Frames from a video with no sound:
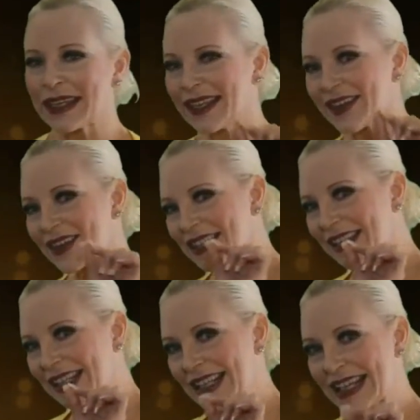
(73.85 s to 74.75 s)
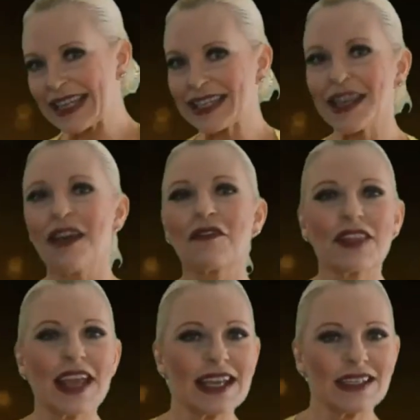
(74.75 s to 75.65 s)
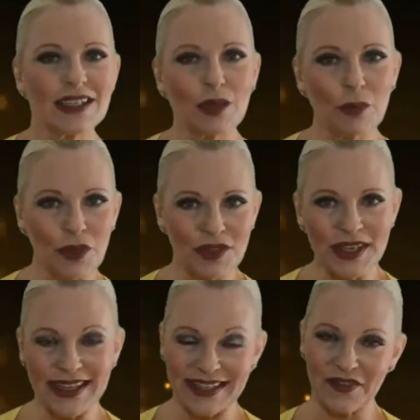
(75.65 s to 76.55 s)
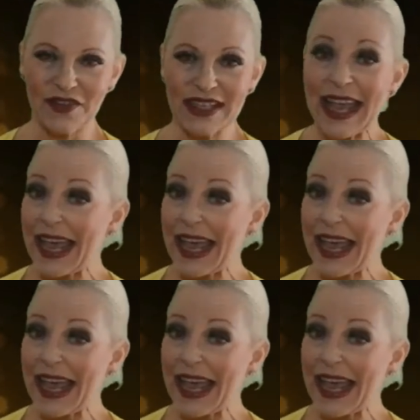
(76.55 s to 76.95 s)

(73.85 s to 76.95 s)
here's a little hint for the ideal birthday gift,